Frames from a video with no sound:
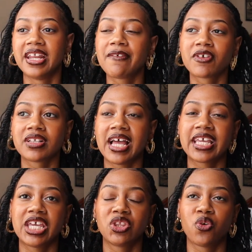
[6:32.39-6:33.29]
Never
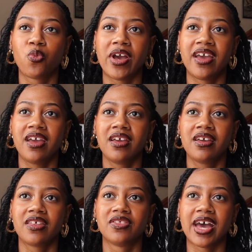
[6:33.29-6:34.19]
liking the
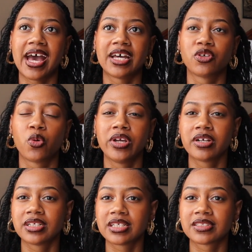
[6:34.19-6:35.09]
way that
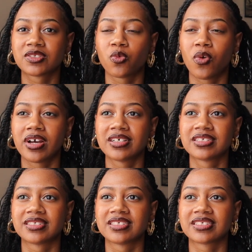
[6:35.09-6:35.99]
queerness
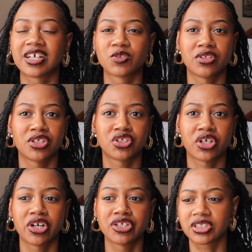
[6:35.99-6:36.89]
was discussed within the
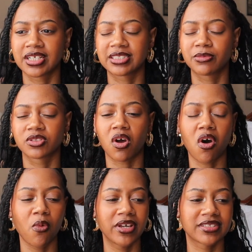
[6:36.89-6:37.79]
church, because it was
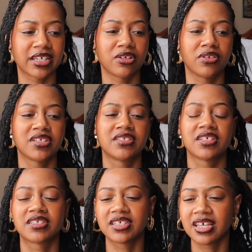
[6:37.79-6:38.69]
always like, this is
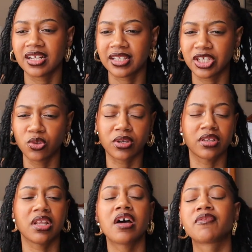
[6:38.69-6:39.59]
a sin, and like, you
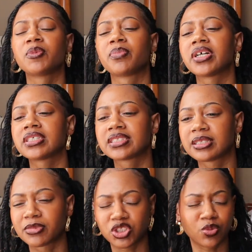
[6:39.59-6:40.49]
can love the
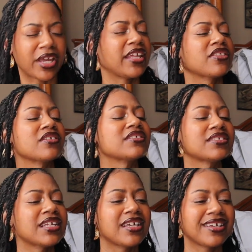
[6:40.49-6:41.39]
person but you hate their
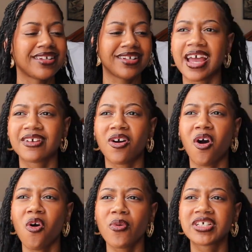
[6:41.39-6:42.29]
sin. And I
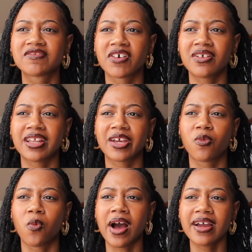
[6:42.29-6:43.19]
always felt like,
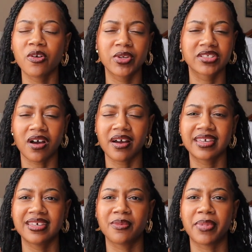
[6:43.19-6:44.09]
why are we
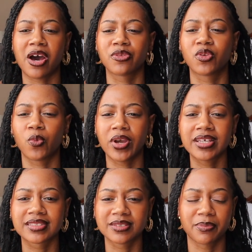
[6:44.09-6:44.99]
talking about the
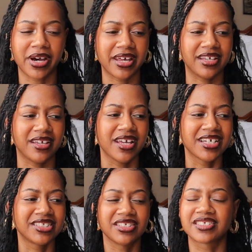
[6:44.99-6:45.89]
way somebody
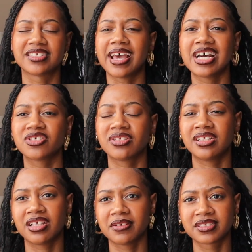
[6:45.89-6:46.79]
just naturally
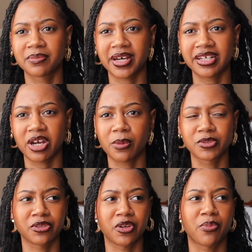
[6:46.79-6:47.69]
loves somebody
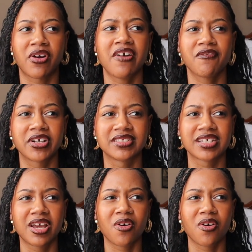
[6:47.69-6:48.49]
else or their preference?